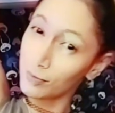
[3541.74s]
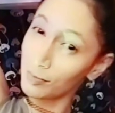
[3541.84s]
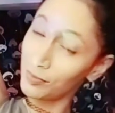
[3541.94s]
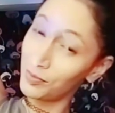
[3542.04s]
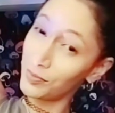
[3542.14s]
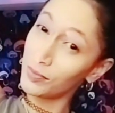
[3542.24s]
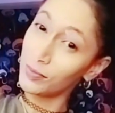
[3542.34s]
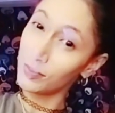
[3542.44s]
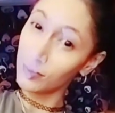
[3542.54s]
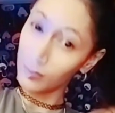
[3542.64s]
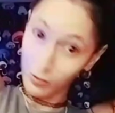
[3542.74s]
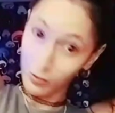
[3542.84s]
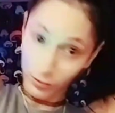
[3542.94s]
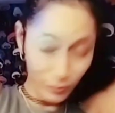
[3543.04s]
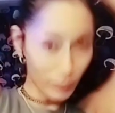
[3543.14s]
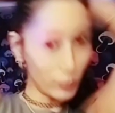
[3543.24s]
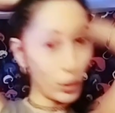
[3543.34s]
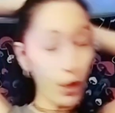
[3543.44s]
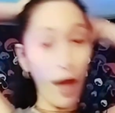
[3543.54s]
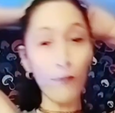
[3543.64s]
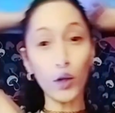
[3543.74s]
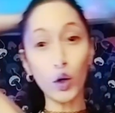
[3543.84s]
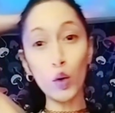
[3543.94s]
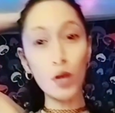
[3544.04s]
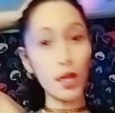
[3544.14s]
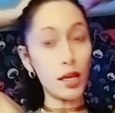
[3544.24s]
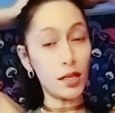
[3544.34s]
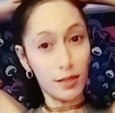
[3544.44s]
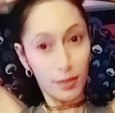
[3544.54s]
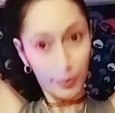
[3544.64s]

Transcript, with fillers: You'll have the cooties.